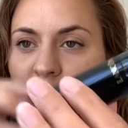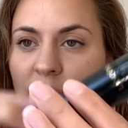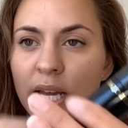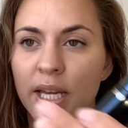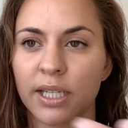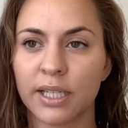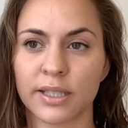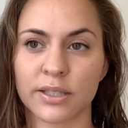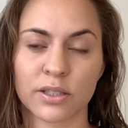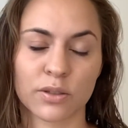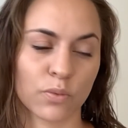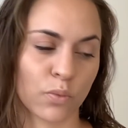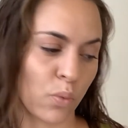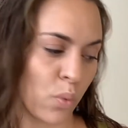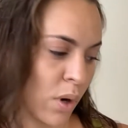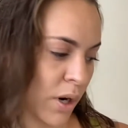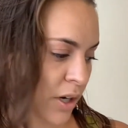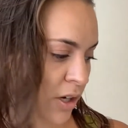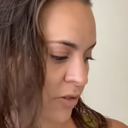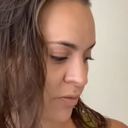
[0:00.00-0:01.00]
and it's
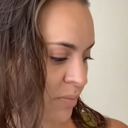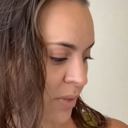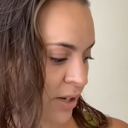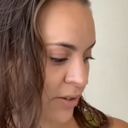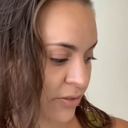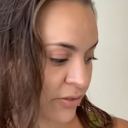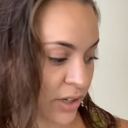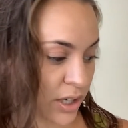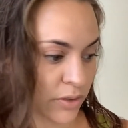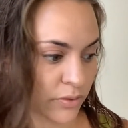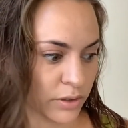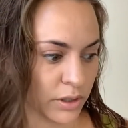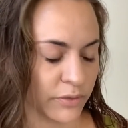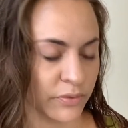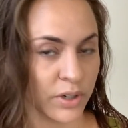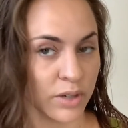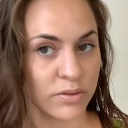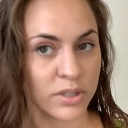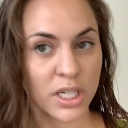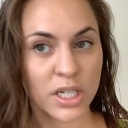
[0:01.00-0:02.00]
one of my favorite
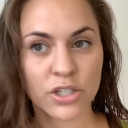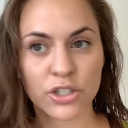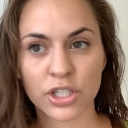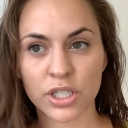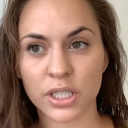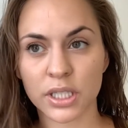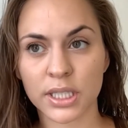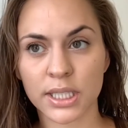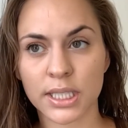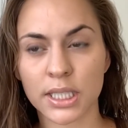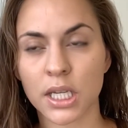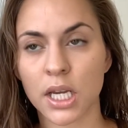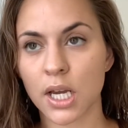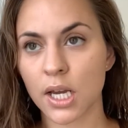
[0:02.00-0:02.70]
foundations.